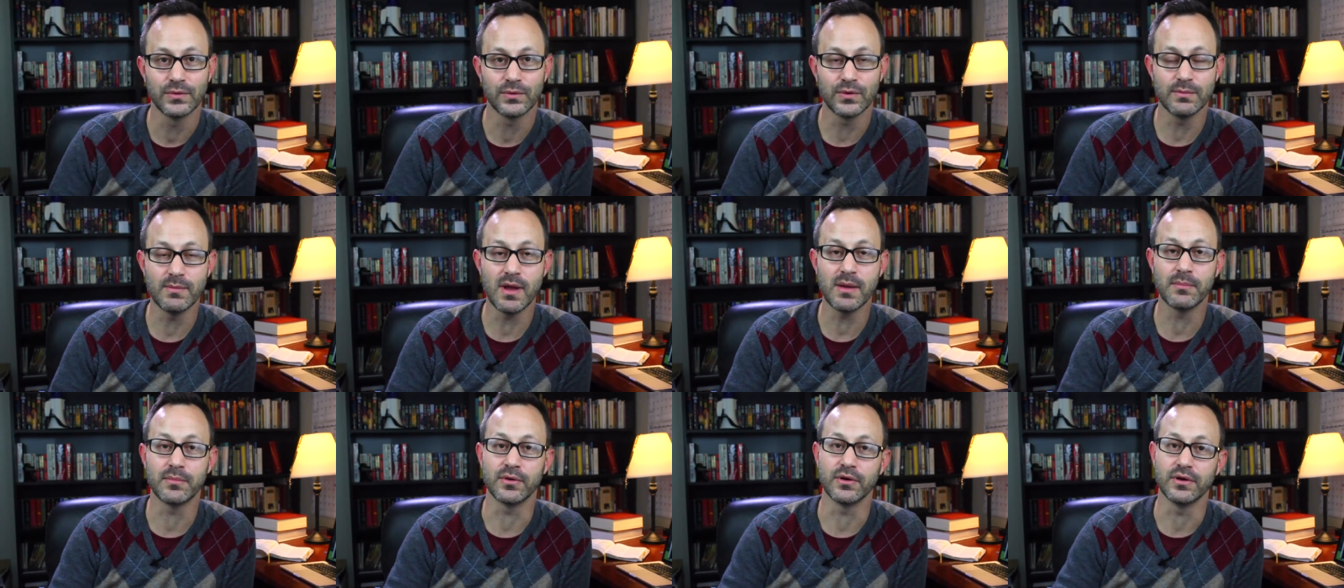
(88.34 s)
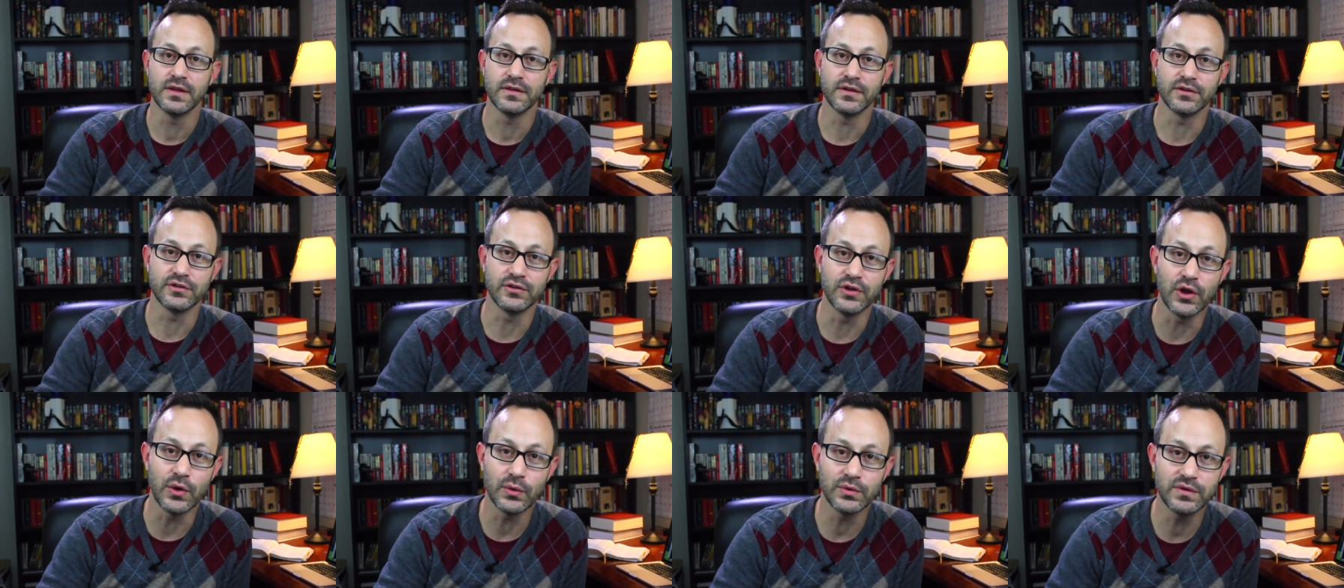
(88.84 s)
Remember,
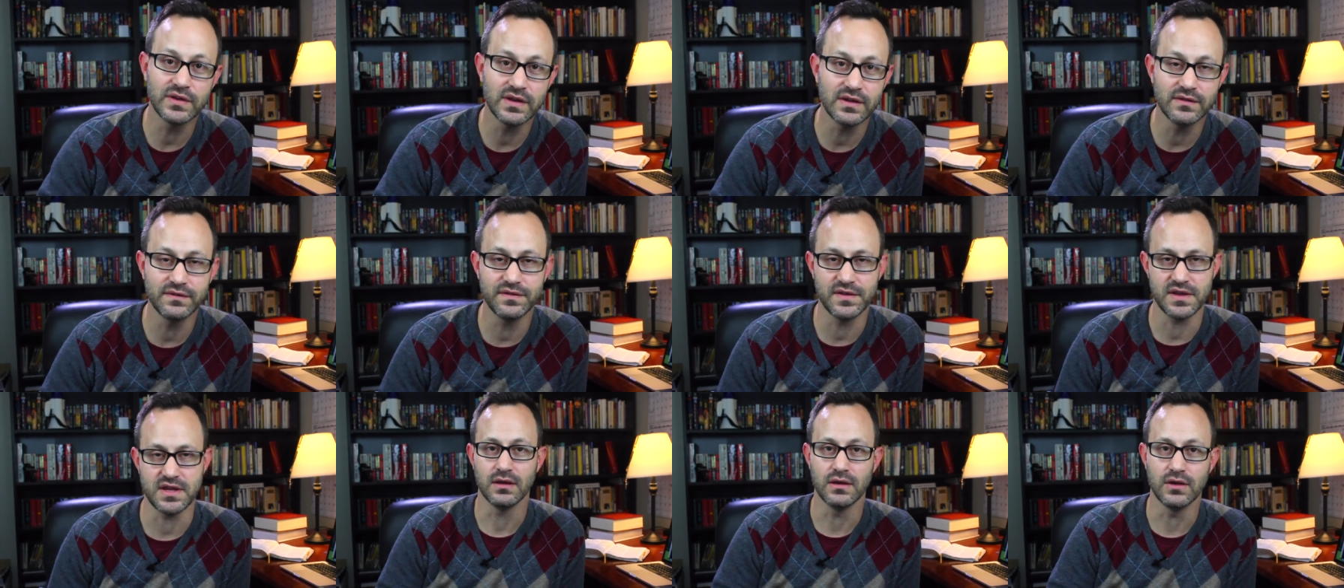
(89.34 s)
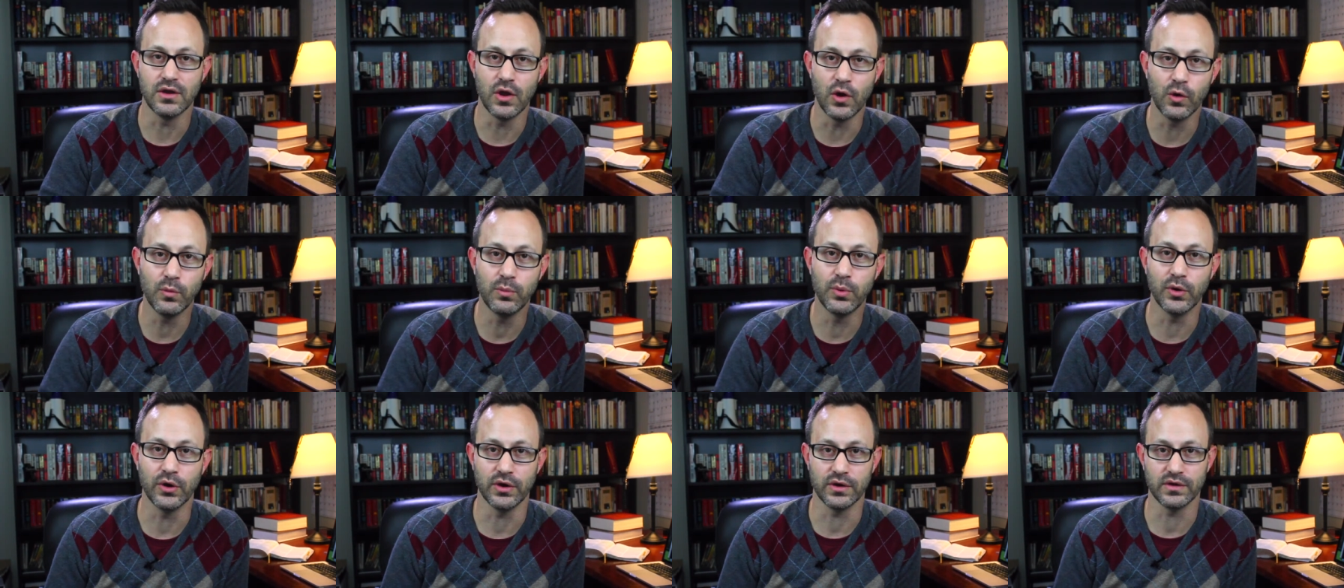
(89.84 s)
there's no TV, no
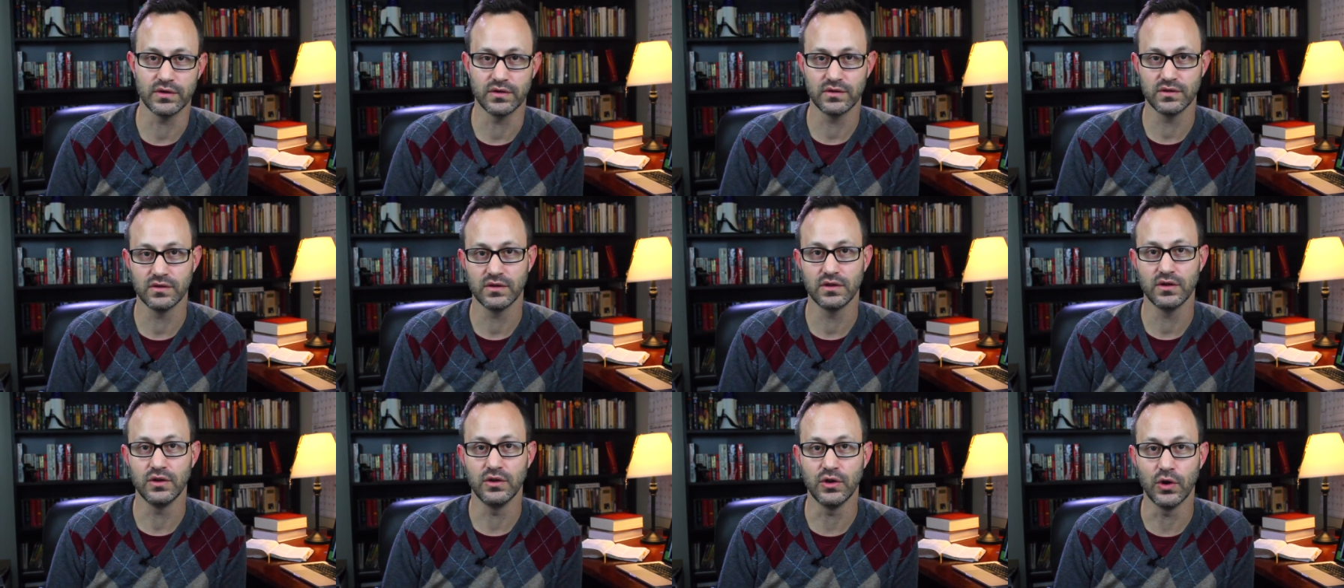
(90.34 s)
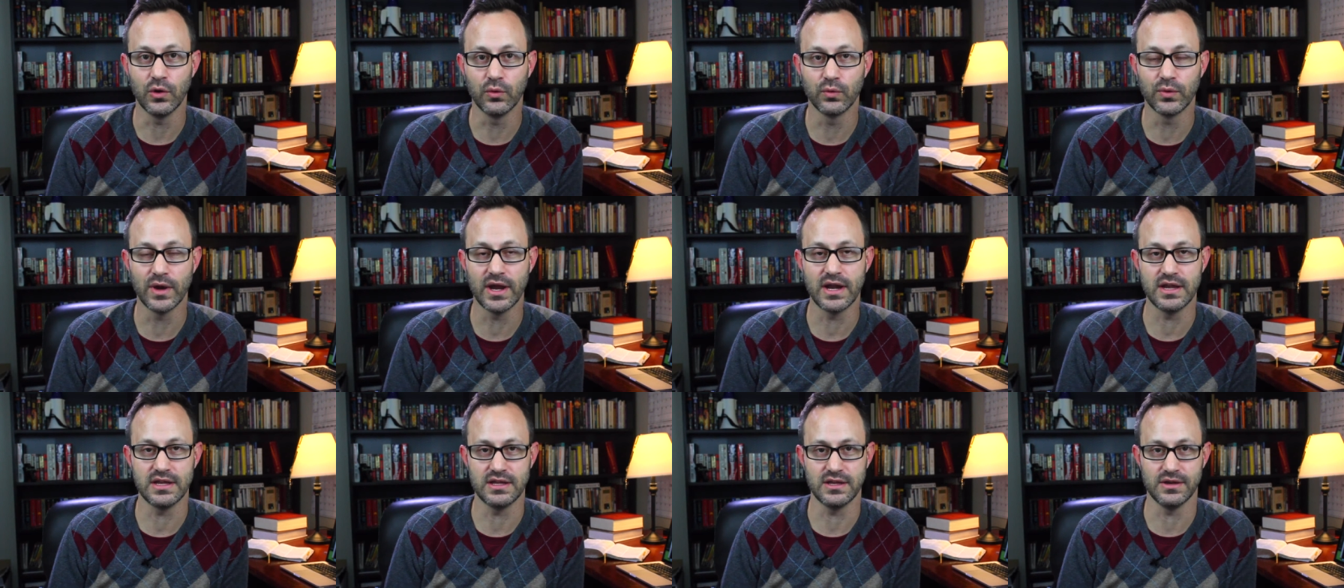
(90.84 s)
books, no
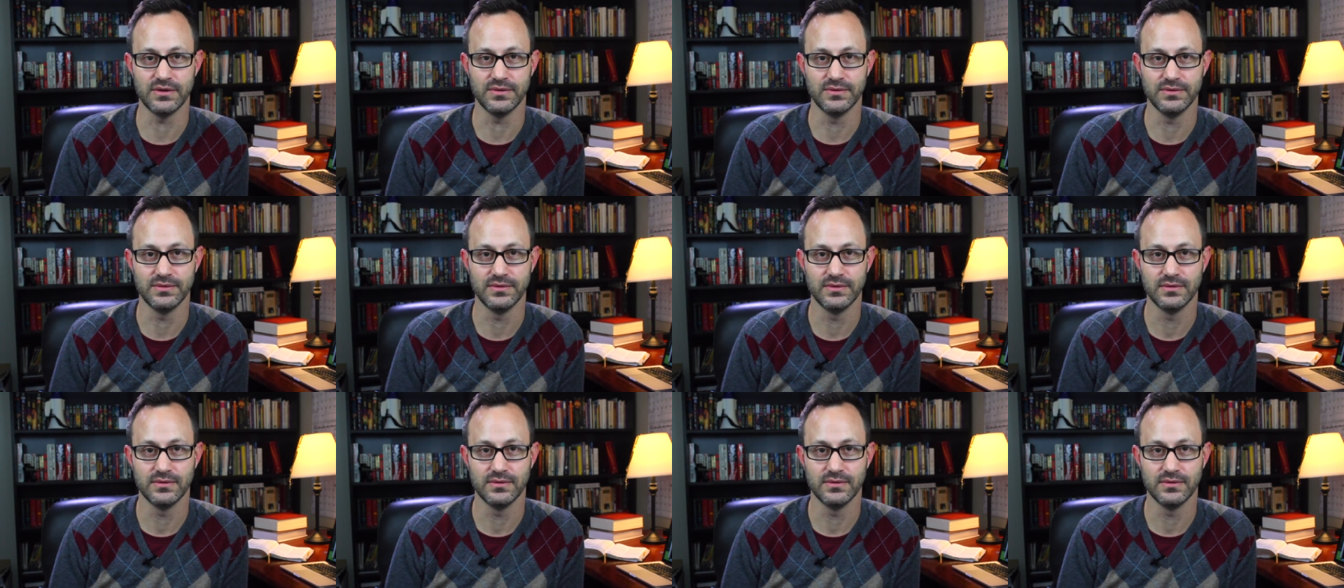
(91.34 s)
radio,